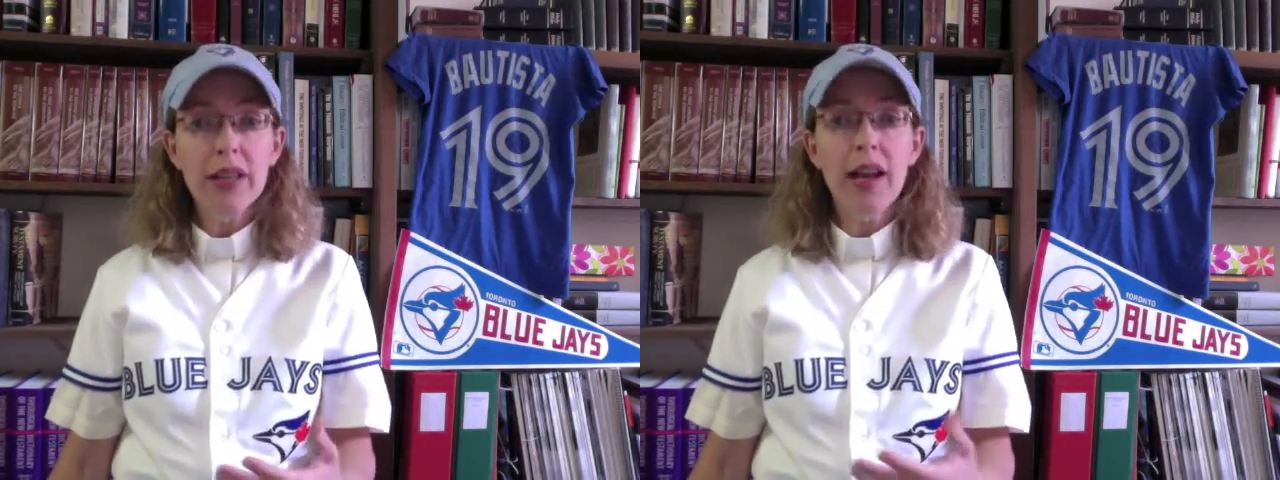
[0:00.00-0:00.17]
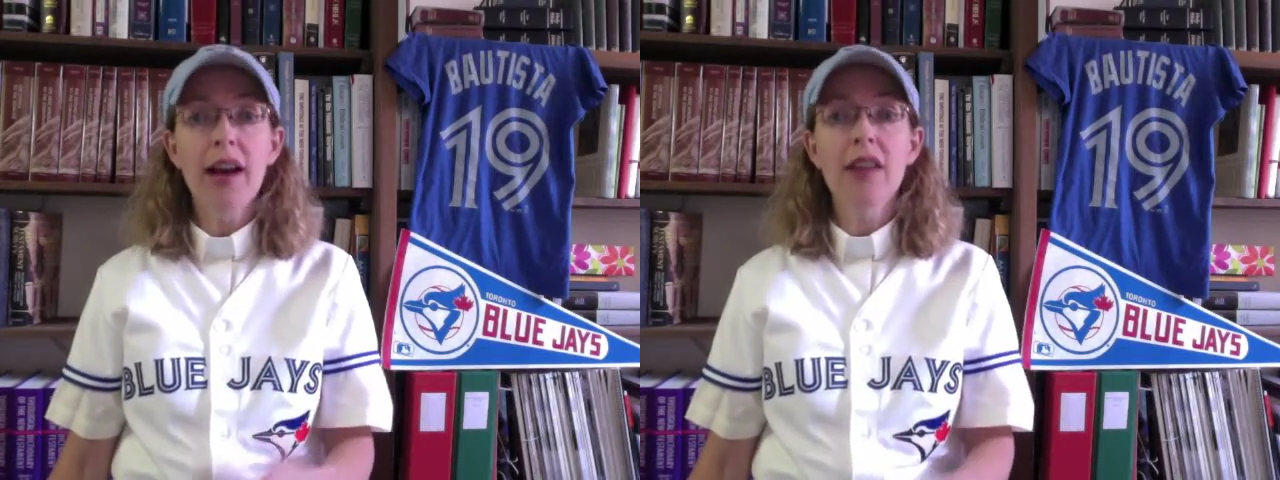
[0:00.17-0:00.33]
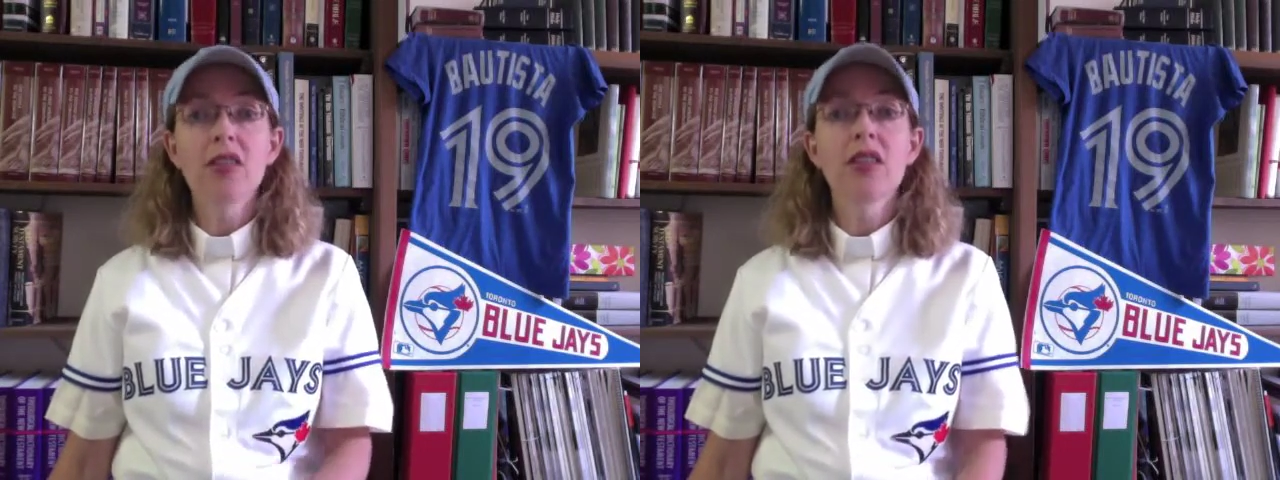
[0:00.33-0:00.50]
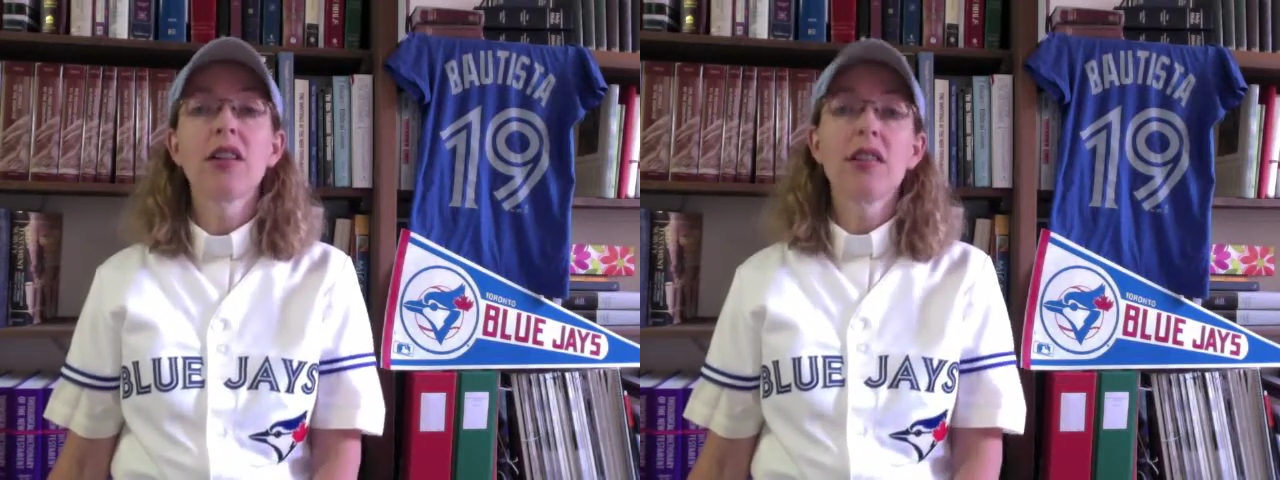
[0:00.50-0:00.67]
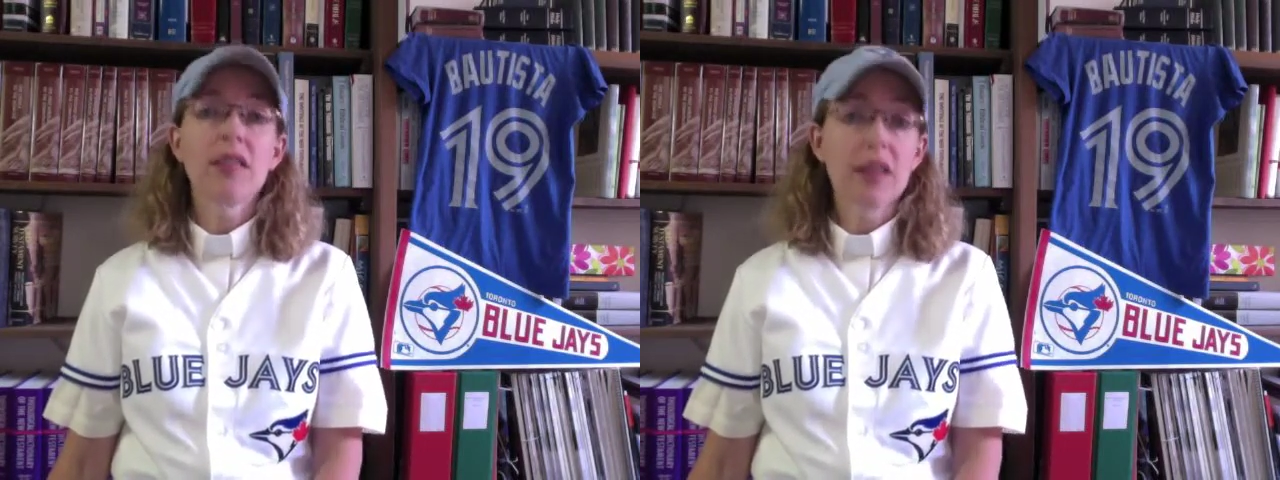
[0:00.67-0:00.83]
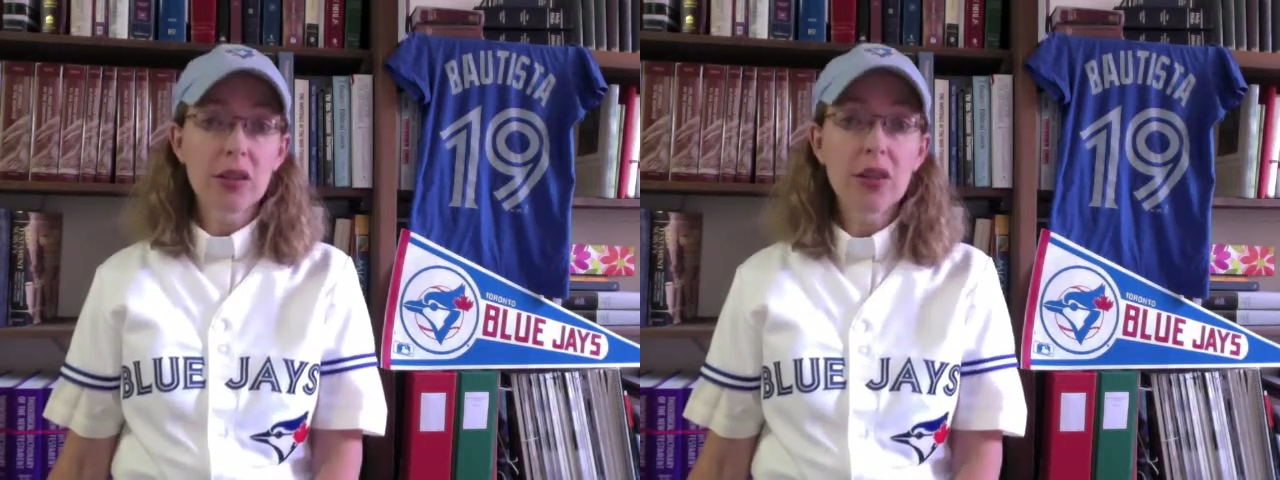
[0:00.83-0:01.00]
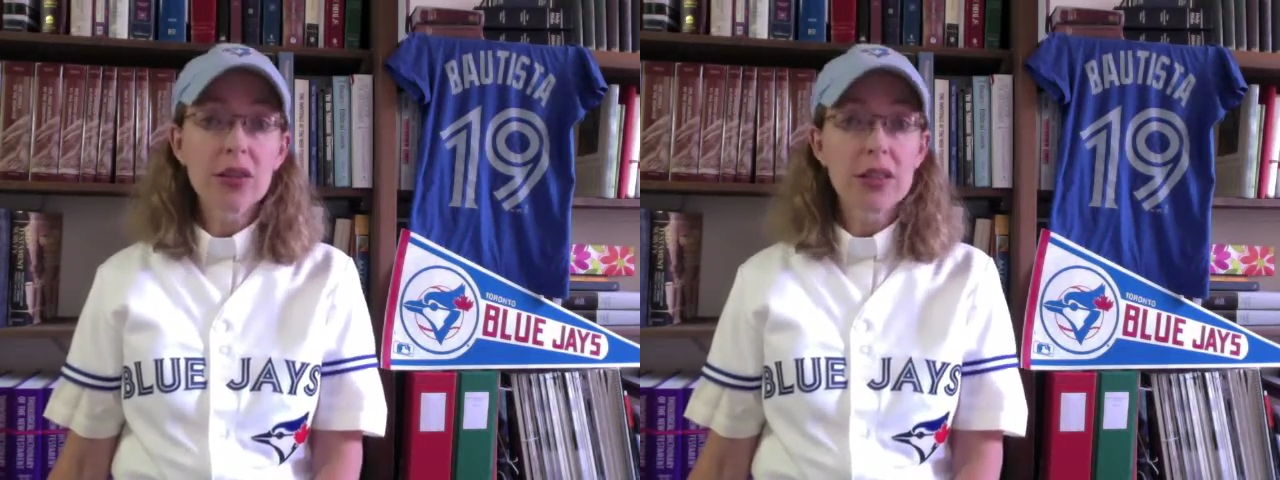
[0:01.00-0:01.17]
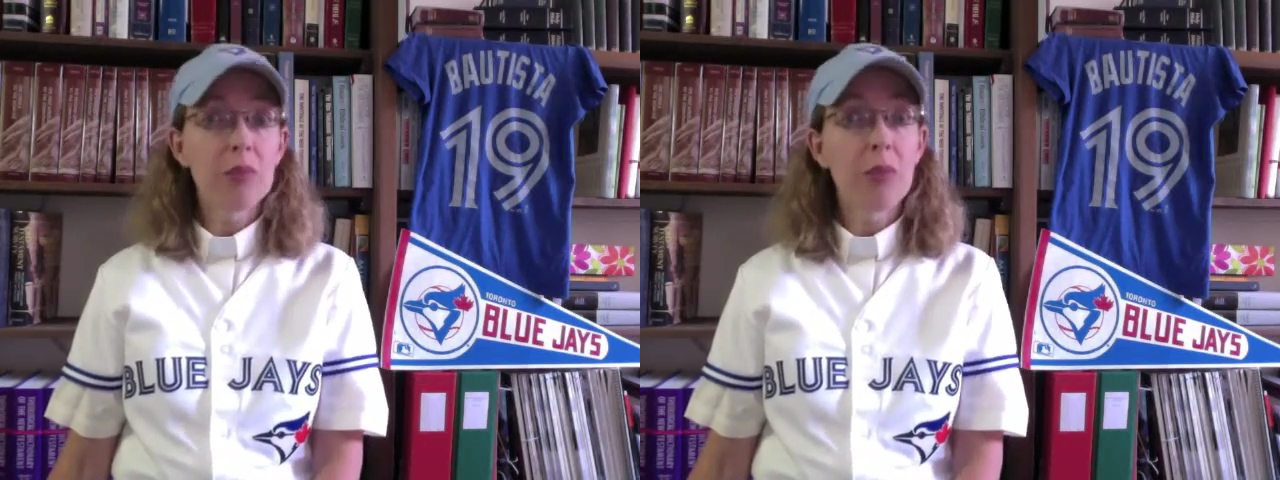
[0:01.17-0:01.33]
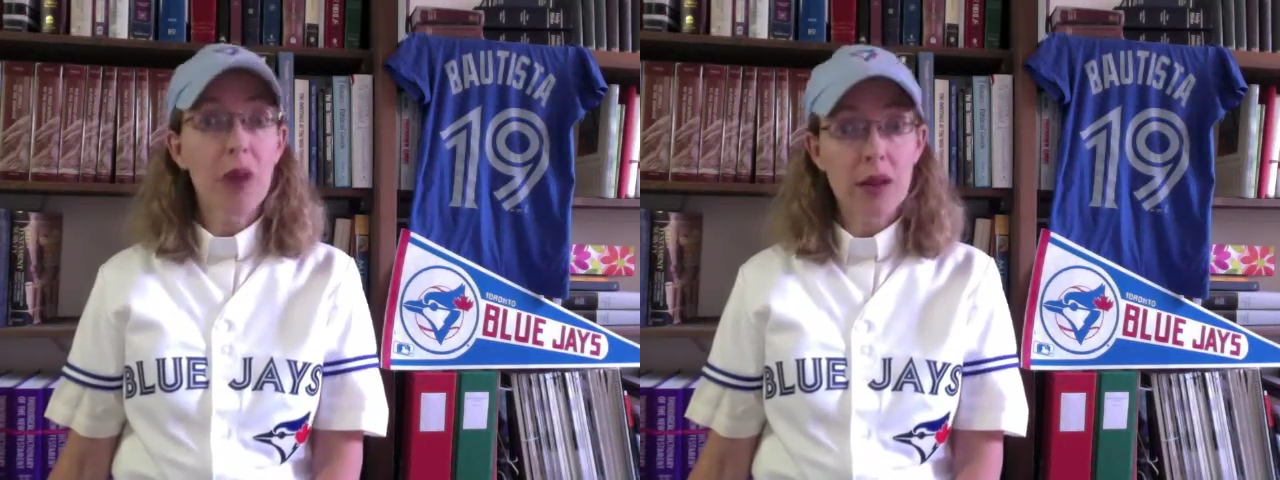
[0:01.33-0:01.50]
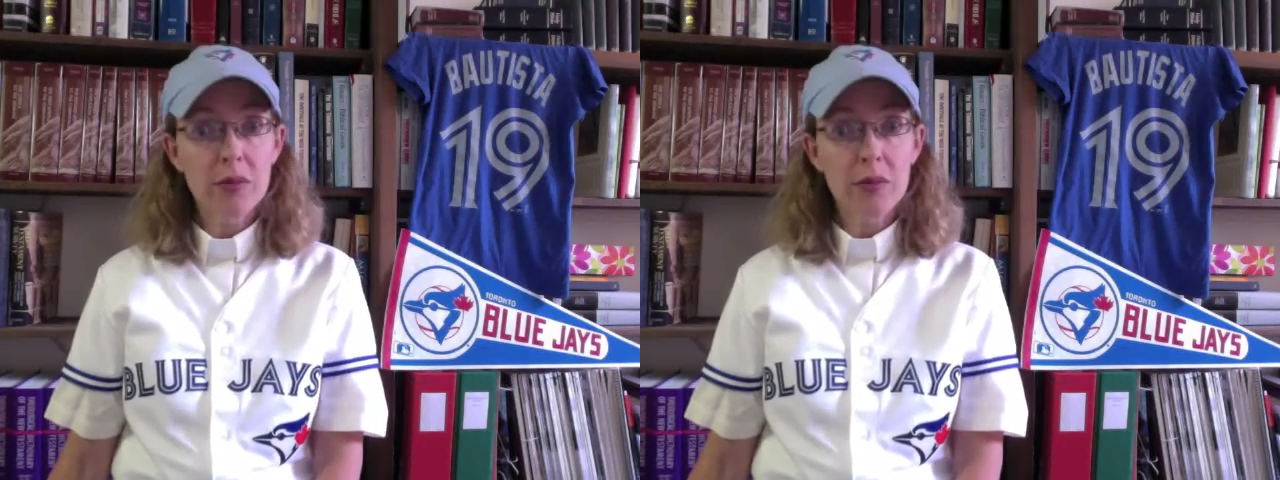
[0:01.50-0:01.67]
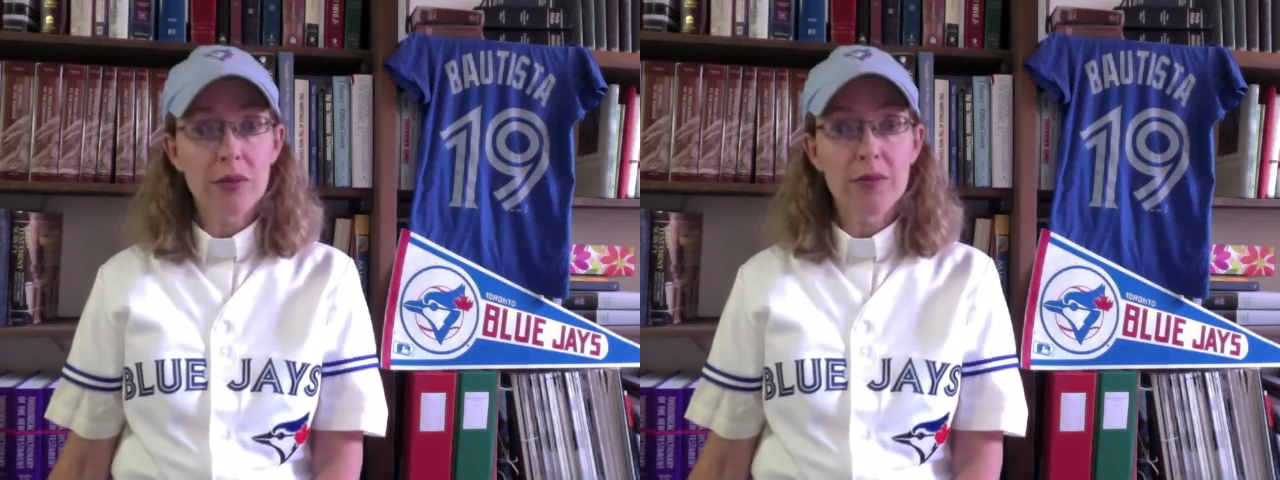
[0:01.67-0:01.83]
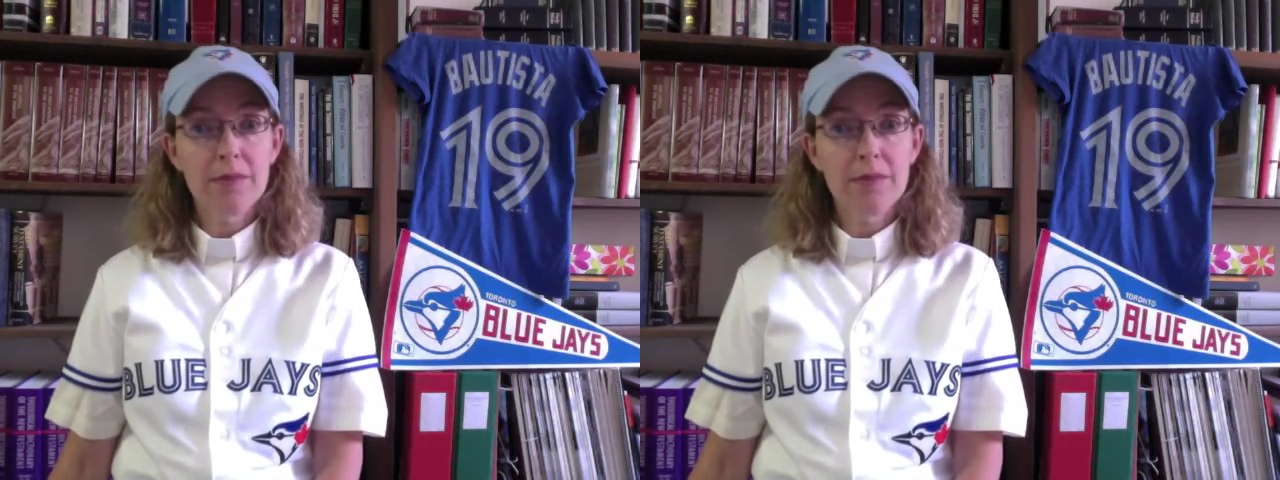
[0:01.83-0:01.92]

catch that looked impossible.